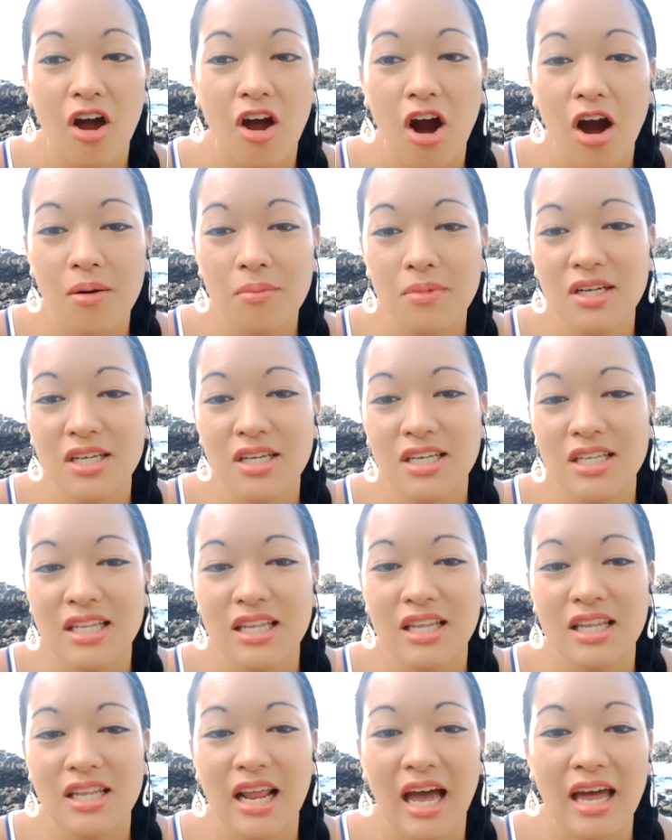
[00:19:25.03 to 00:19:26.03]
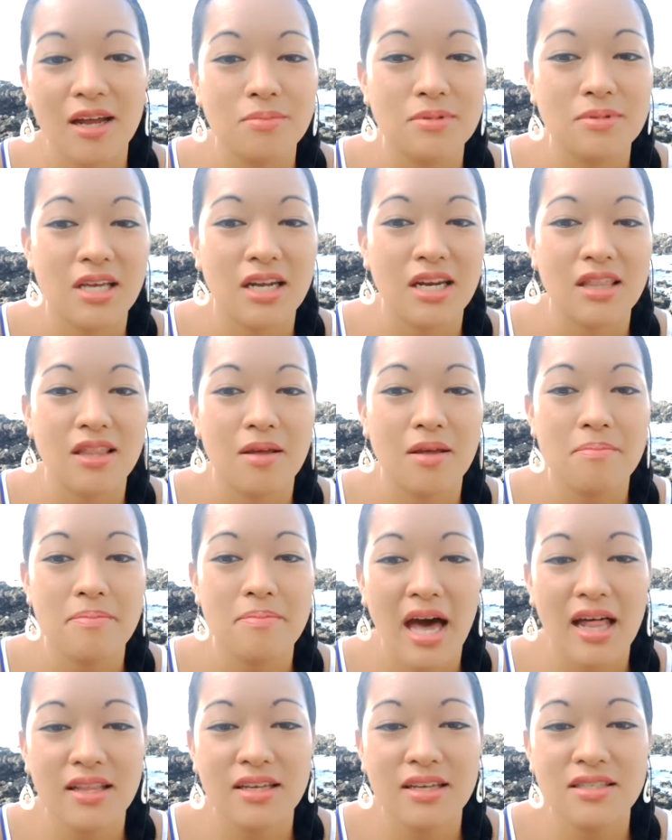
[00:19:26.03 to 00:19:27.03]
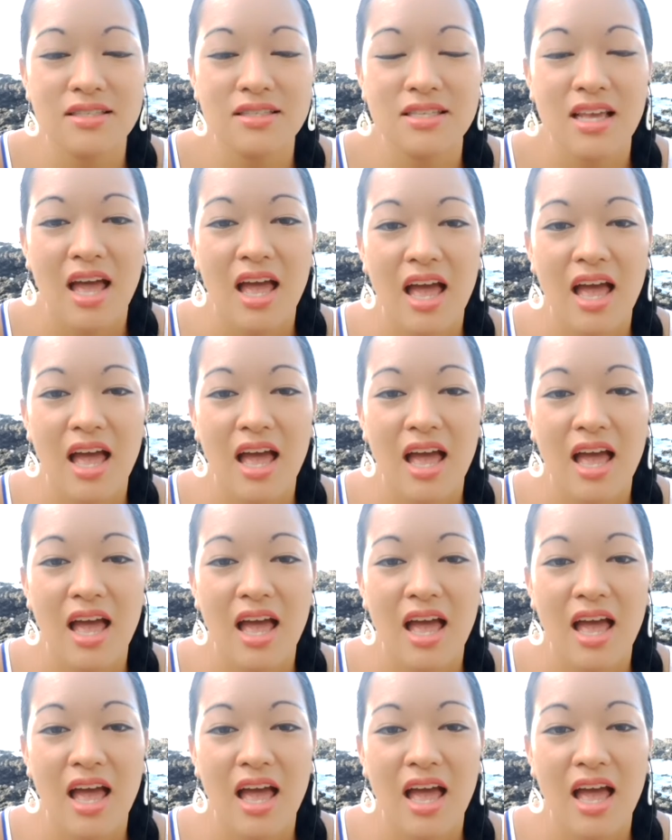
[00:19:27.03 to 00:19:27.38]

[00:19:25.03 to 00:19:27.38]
harmony, not upsetting the balance.